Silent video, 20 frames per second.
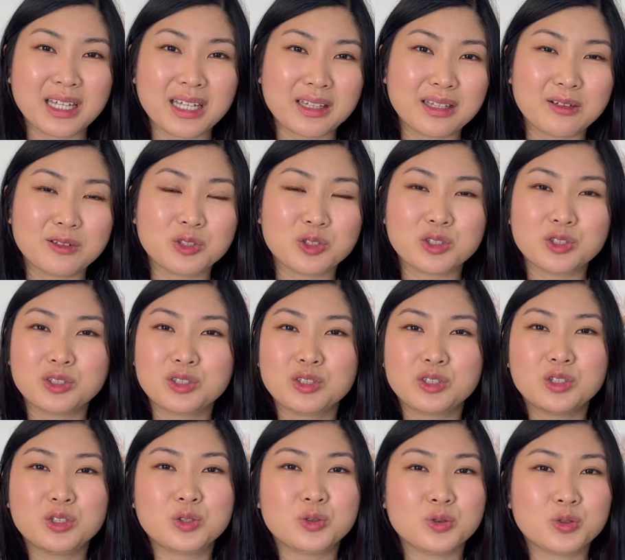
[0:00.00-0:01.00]
and there's just this
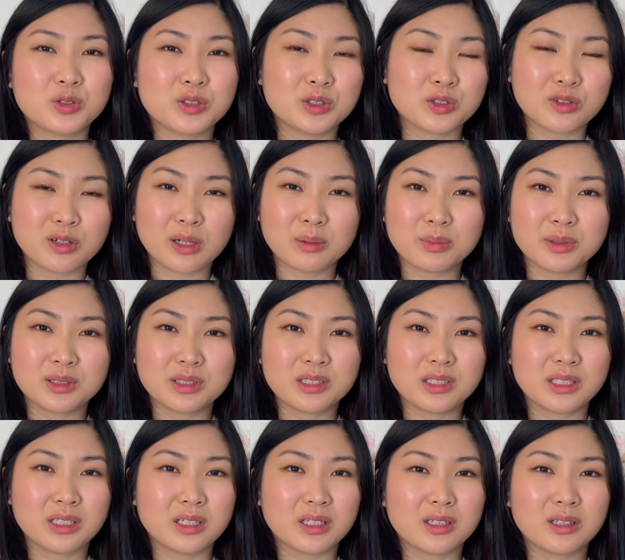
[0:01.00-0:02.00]
huge
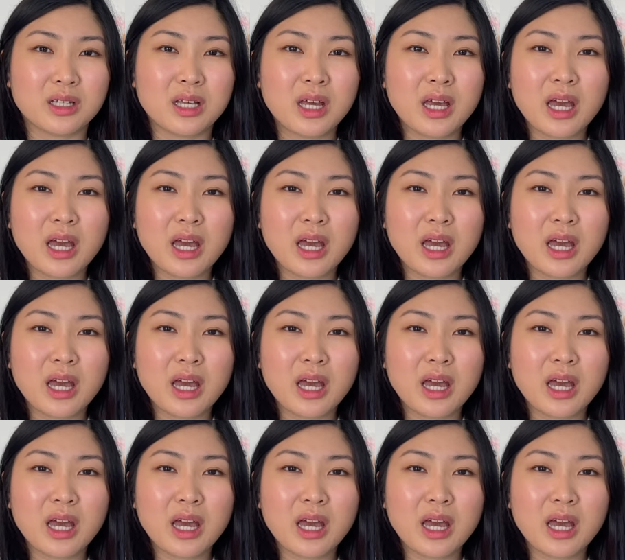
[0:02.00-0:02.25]
discrepancy in